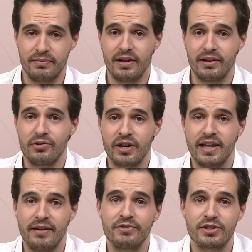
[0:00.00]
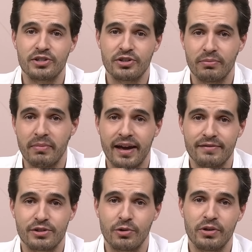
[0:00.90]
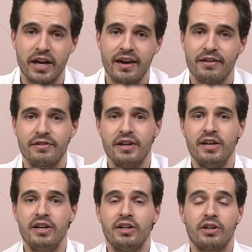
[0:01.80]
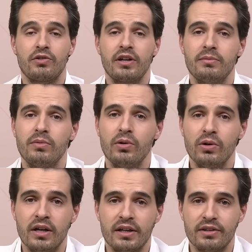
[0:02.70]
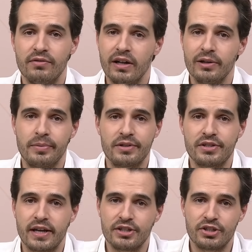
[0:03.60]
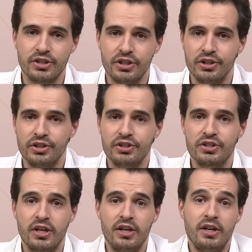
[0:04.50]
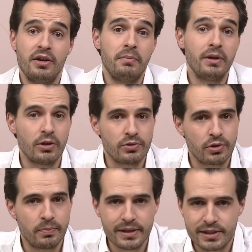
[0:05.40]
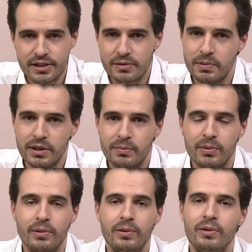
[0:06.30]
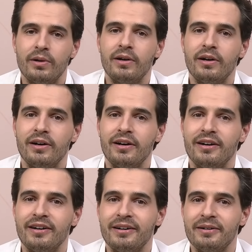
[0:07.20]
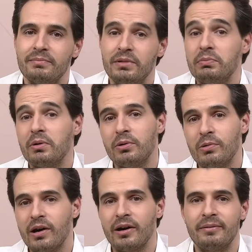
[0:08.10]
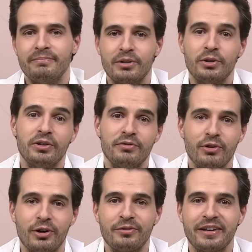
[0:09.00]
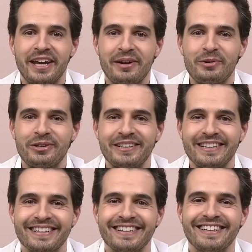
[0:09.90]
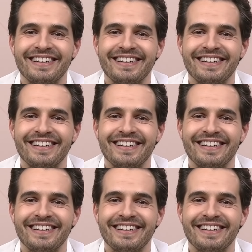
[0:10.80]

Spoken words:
a great emphasis on math, so we have incredible developers, engineers, but also business people, people who are good in front of a camera.